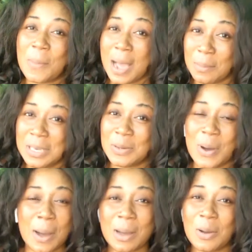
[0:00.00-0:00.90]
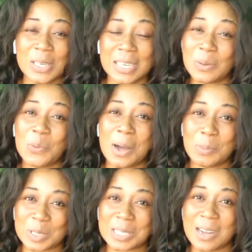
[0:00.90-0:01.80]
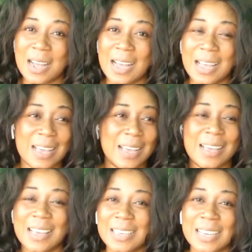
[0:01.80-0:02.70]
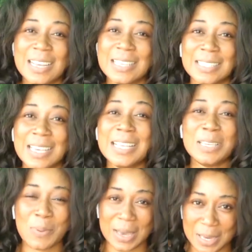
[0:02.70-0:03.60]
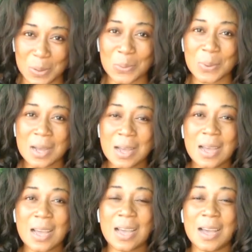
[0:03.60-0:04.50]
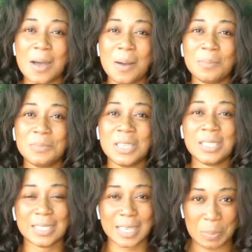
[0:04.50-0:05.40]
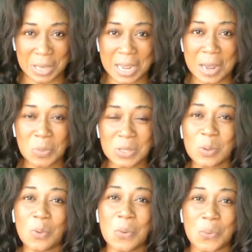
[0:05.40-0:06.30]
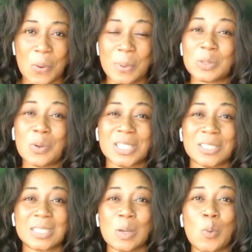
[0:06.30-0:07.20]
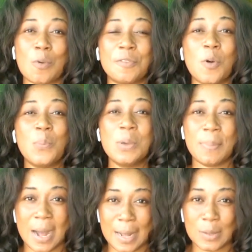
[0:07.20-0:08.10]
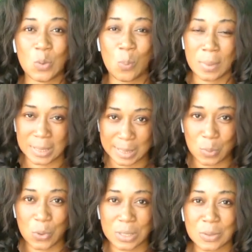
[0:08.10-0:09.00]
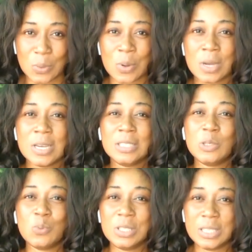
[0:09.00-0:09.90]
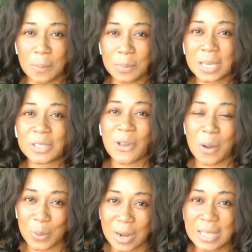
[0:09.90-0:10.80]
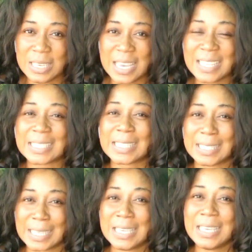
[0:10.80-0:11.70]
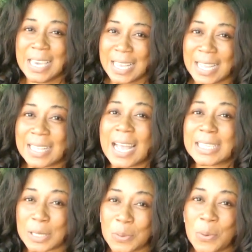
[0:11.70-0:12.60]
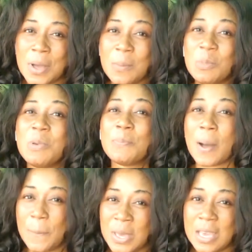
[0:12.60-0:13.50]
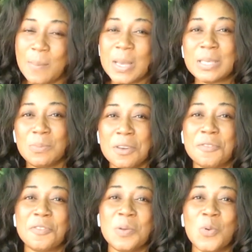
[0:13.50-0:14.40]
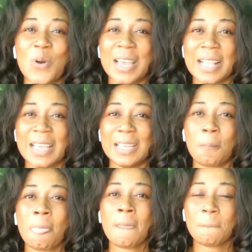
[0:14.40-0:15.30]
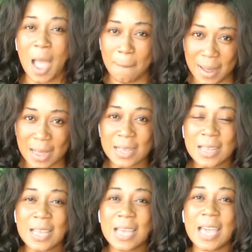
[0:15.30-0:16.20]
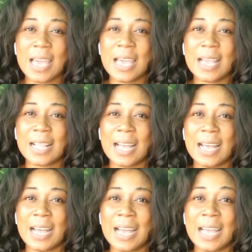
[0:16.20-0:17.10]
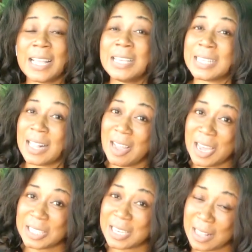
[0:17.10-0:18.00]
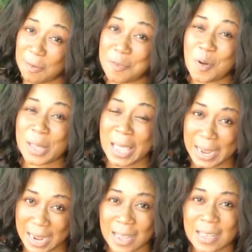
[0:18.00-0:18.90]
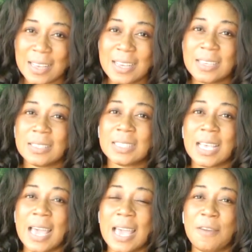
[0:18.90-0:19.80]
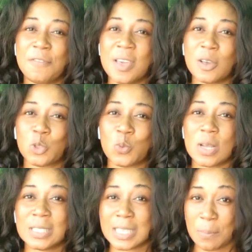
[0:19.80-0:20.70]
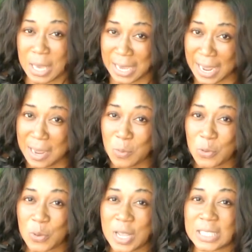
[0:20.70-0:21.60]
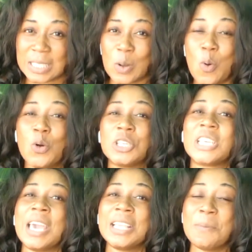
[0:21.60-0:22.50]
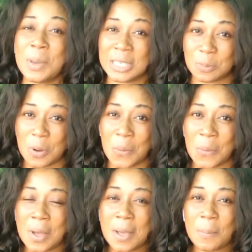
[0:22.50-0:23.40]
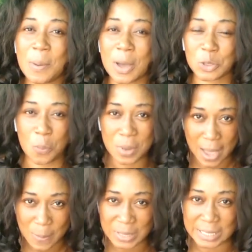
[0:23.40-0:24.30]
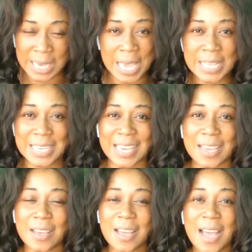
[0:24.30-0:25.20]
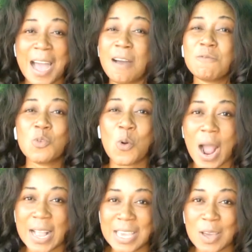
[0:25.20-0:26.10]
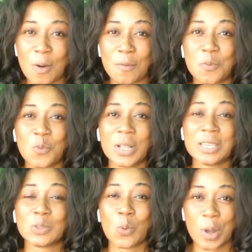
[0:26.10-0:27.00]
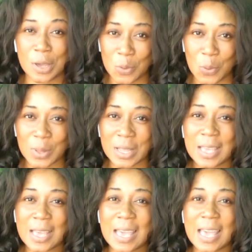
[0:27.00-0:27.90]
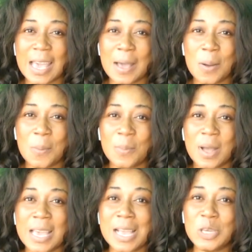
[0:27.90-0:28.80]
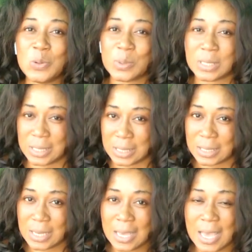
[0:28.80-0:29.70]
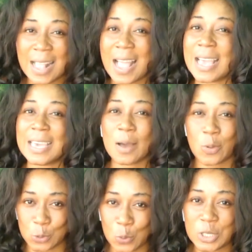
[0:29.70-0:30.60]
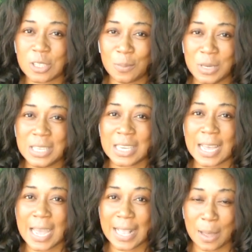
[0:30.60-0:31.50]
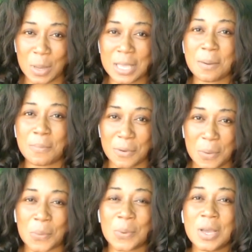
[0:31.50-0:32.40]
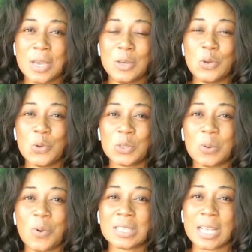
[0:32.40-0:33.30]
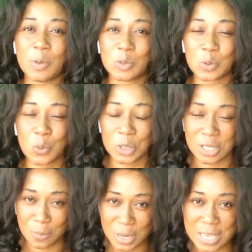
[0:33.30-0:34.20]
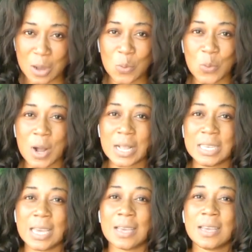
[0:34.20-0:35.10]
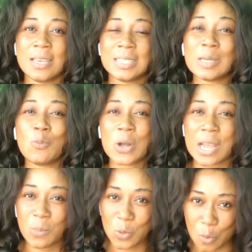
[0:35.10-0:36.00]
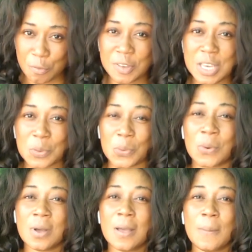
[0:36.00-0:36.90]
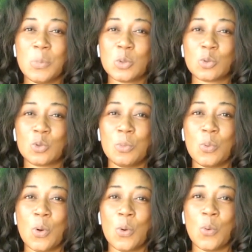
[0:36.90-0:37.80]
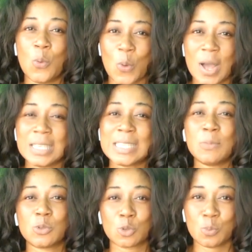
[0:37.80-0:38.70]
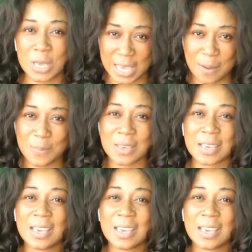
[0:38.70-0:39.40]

mammy. Why, my own, you know, what's right? You guys, Eddie Bayo, Some kikan mo se wo ho opese o chese o kofa obi ba no matter what no you yem na sha kula ni ye na tete ni ye na da che no bibi pa bi ebetimi afri mo aye dey aba na it is alleged Ghana for na eka say if you show one some kikan mo no na chese o shady Mzbel me pa show me a miti he die. I have no idea of what is going on. Aye news that I was social media and I'm a day bro. You know, so what's up to social media and quantity? So what can be your fear, you know? Mr. Sumi will home quiet, say Mr. Sumi Kibi.